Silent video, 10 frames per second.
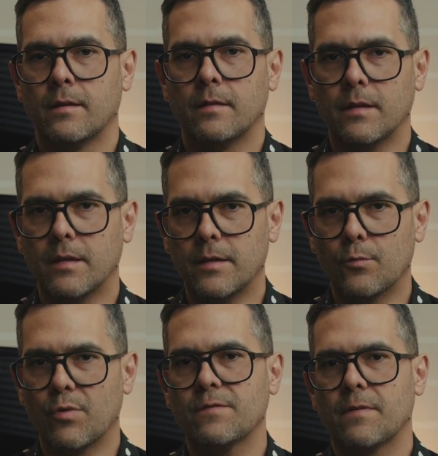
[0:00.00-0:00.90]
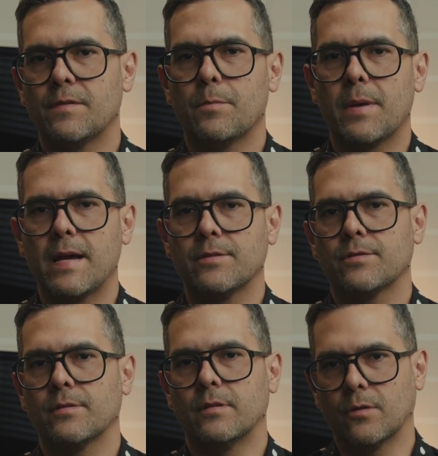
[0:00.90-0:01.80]
The rangefinder
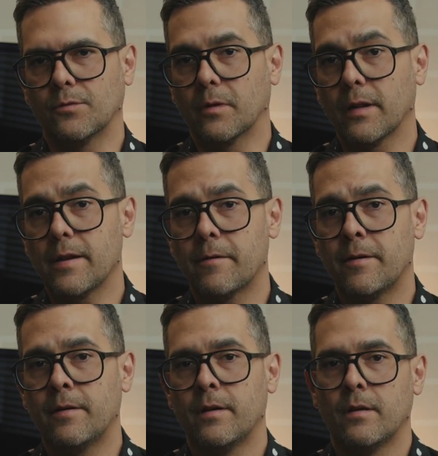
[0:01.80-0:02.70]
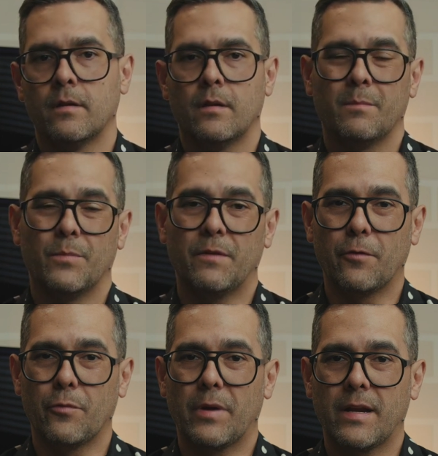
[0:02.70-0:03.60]
patch is also clearer. But
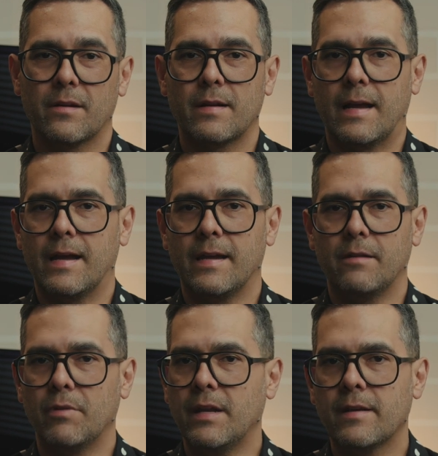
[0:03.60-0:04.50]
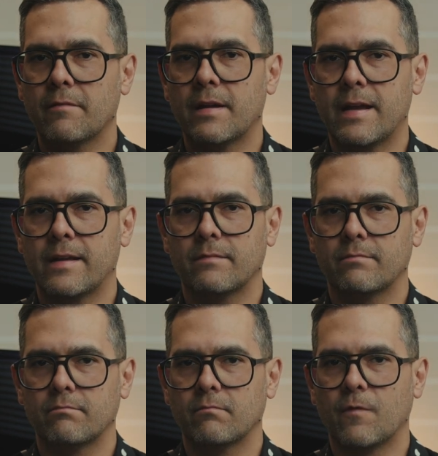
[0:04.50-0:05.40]
for the record, I really never had
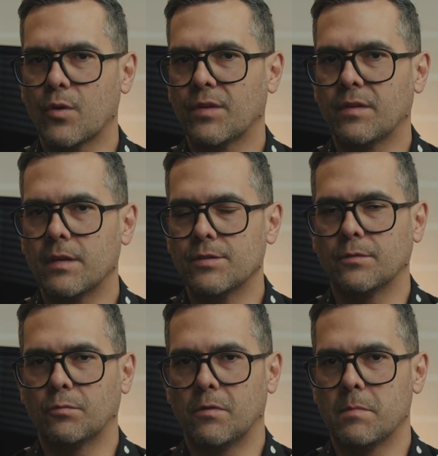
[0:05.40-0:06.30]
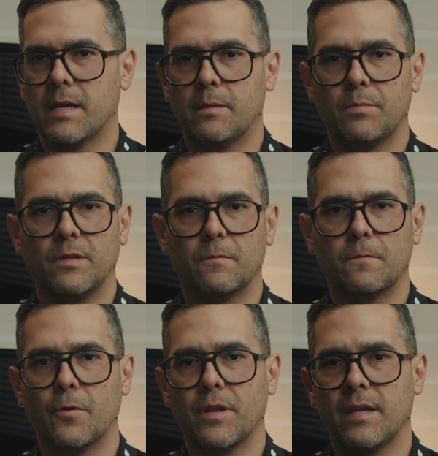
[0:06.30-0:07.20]
focusing issues with my
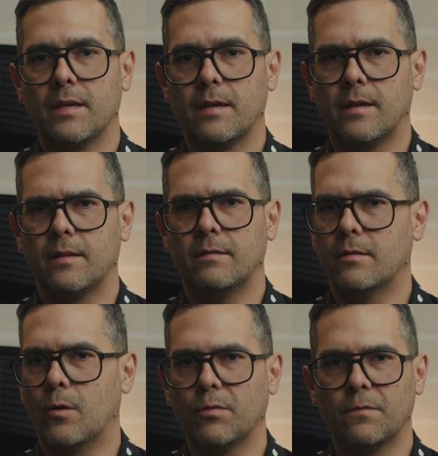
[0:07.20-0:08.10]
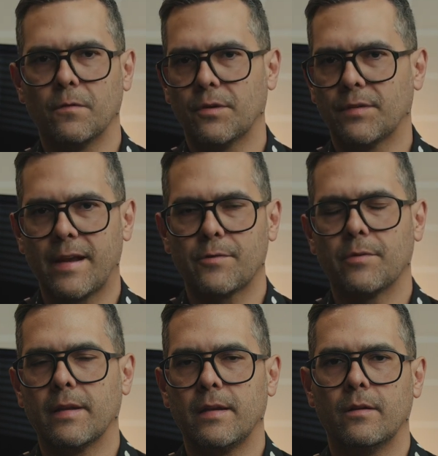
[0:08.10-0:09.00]
MP-240. It always focused
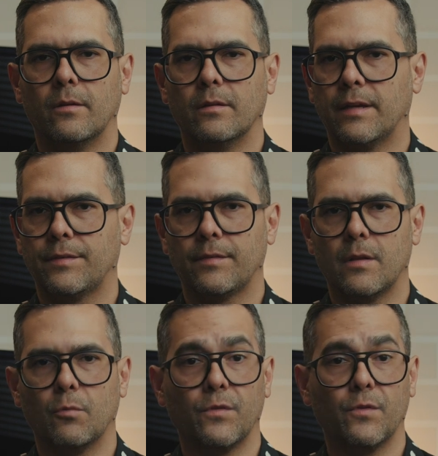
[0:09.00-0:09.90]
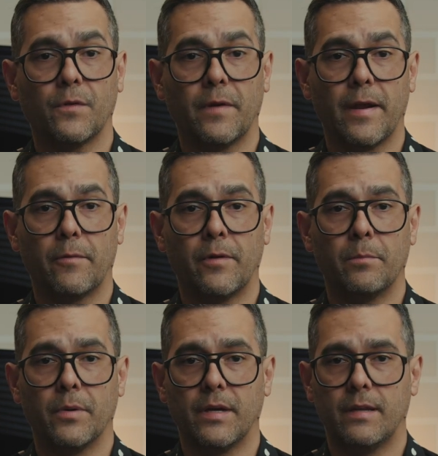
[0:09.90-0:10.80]
accurately unless it was user error,
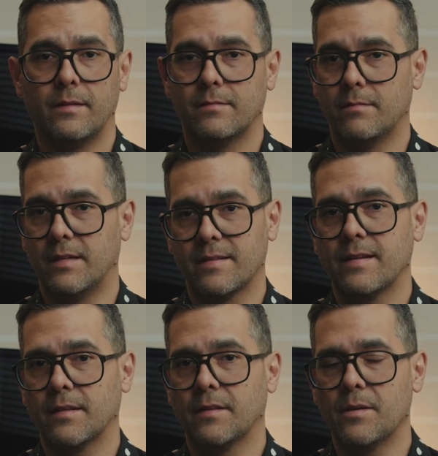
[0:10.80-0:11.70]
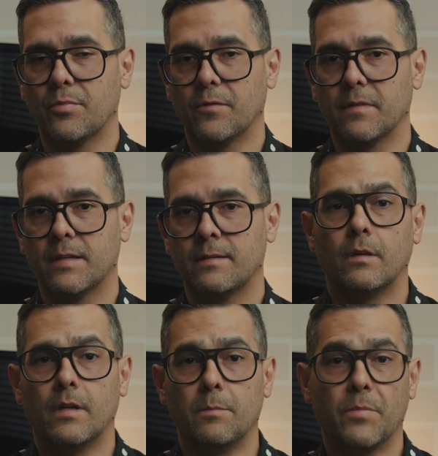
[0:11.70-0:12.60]
but it's nice that they improved it.
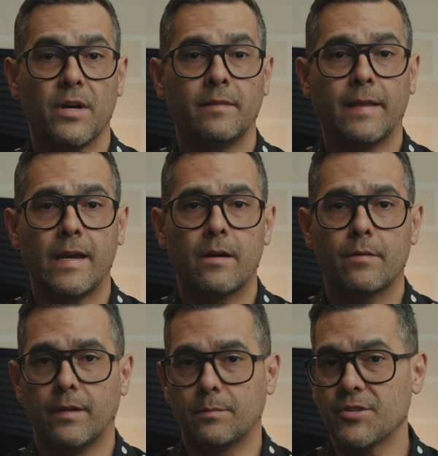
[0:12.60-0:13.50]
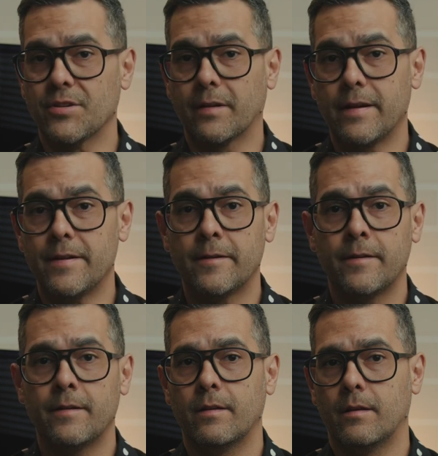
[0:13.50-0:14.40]
The button layout is much
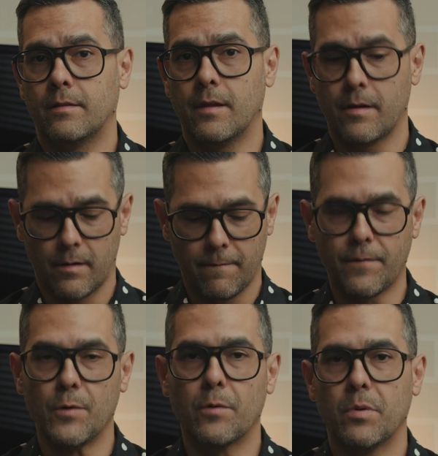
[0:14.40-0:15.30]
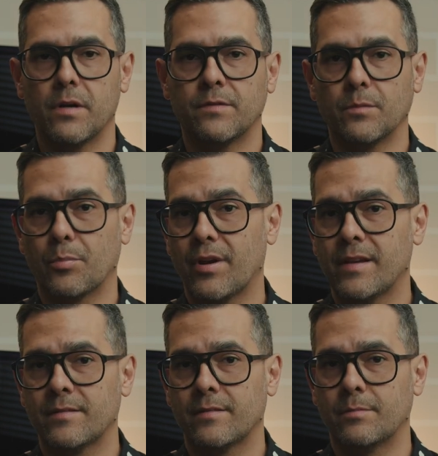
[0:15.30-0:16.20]
cleaner. There are fewer buttons to
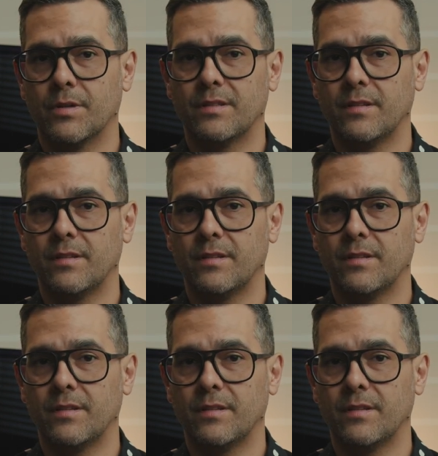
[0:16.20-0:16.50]
press, but